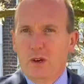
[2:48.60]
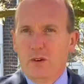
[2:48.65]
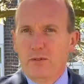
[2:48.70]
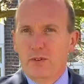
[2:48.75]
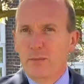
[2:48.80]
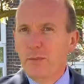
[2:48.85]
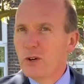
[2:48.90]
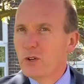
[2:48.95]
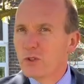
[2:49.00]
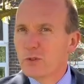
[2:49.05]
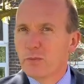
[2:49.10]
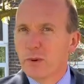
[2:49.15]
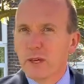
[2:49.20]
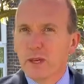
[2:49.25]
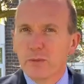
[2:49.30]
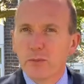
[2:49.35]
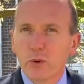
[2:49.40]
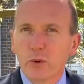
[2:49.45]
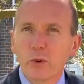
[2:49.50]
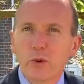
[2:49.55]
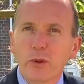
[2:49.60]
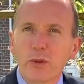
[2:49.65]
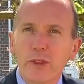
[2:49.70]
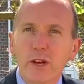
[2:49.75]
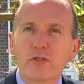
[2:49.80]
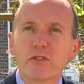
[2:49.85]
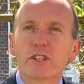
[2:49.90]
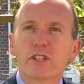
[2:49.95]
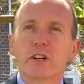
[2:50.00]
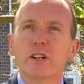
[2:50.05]
For most people,
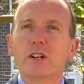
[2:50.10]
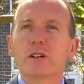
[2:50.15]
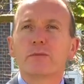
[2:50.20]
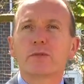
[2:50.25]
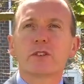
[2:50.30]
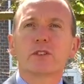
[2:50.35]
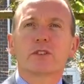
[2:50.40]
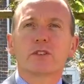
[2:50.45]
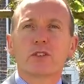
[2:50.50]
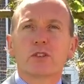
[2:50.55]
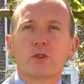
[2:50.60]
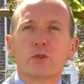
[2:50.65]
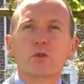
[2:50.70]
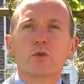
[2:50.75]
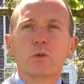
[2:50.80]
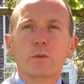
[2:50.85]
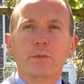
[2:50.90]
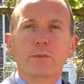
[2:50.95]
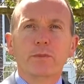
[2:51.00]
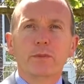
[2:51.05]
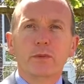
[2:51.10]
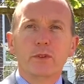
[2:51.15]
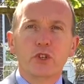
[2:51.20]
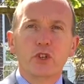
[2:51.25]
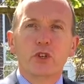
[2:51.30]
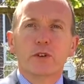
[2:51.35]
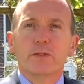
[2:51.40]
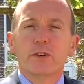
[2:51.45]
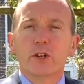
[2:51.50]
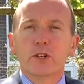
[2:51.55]
there are times at school,
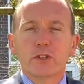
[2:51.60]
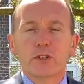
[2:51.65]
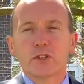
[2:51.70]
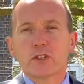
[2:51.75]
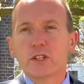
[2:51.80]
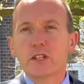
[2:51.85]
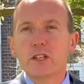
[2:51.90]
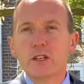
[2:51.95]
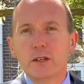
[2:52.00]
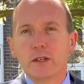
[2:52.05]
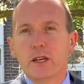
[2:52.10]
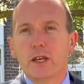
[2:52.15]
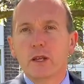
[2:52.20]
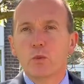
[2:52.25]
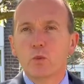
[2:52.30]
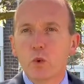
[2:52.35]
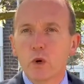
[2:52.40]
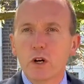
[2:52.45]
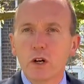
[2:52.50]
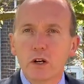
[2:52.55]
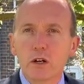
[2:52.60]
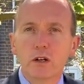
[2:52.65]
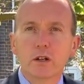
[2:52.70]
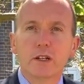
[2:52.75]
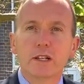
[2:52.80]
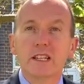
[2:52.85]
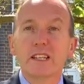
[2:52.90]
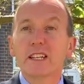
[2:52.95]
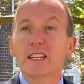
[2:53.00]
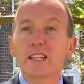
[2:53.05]
university, in work,
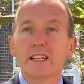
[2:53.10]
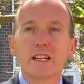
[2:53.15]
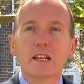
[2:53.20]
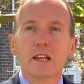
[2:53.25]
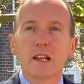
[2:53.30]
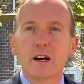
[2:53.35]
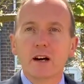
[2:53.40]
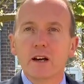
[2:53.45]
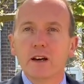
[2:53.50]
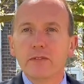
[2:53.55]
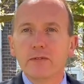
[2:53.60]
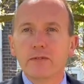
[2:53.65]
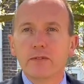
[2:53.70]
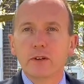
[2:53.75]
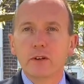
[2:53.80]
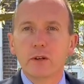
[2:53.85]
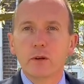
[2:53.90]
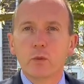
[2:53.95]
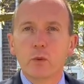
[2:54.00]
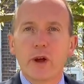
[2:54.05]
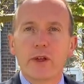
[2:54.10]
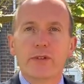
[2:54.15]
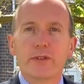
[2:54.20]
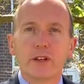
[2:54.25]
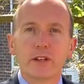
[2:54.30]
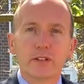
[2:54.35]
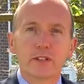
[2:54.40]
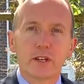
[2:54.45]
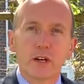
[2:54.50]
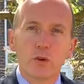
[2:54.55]
and indeed in life, where
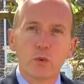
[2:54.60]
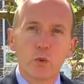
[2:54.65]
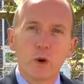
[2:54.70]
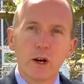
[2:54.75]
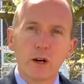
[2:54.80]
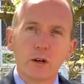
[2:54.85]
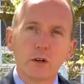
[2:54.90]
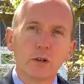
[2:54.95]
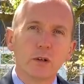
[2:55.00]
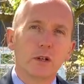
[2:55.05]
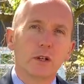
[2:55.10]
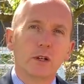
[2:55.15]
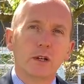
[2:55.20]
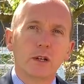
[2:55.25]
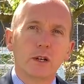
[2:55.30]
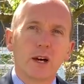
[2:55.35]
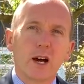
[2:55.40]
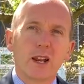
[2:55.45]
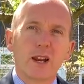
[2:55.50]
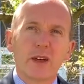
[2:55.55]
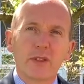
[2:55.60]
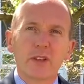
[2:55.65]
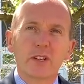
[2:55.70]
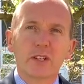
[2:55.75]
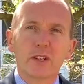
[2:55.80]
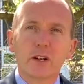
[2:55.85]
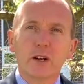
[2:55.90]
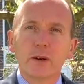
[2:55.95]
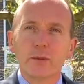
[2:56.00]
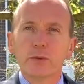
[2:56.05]
things go well, and other
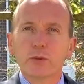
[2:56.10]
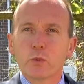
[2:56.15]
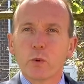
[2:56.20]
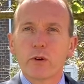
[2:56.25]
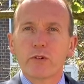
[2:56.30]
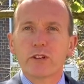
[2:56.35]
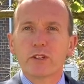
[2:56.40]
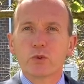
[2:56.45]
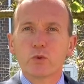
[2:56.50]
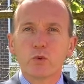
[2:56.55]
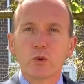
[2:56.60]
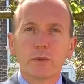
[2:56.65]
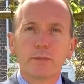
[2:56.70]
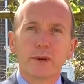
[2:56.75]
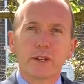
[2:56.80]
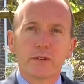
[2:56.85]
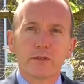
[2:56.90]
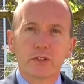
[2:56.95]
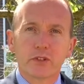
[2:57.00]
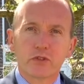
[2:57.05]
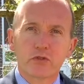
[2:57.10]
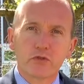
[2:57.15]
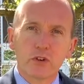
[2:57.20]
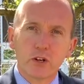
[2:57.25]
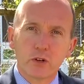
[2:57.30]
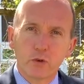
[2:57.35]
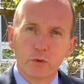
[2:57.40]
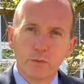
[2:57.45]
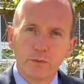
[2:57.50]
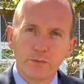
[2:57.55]
times where it's all a bit of a
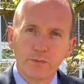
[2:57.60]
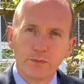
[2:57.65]
struggle.